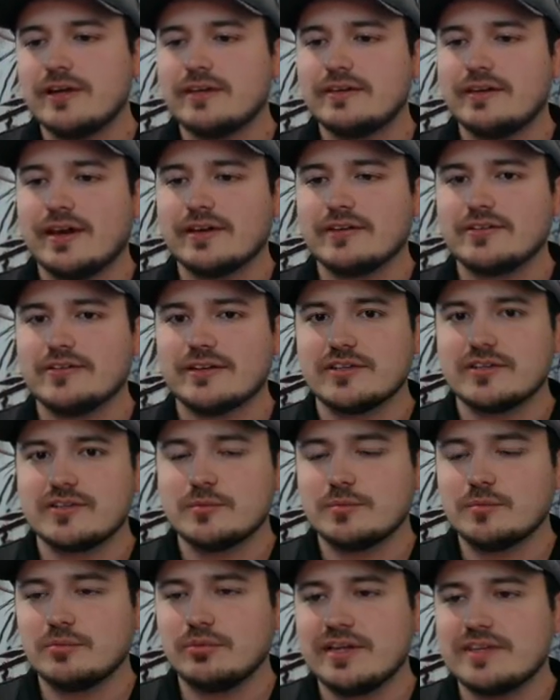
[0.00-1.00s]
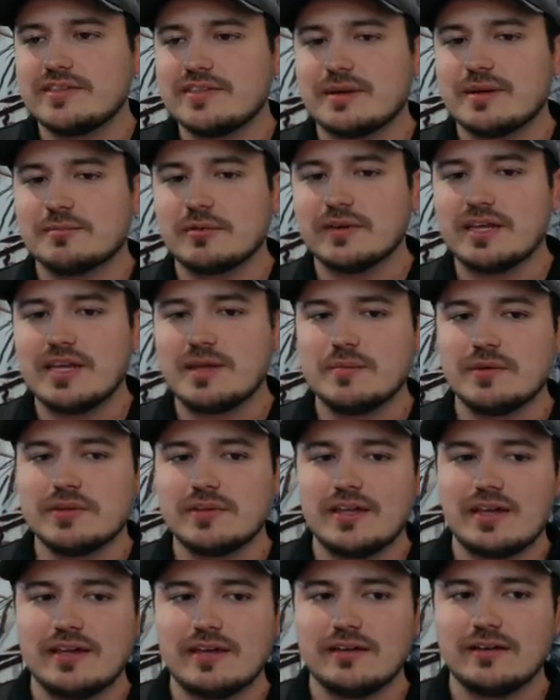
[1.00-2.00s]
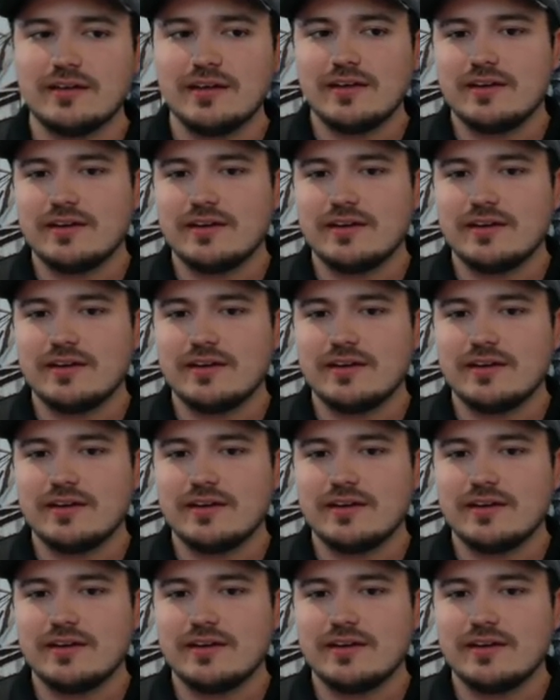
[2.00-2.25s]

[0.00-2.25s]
not just play separately, but then,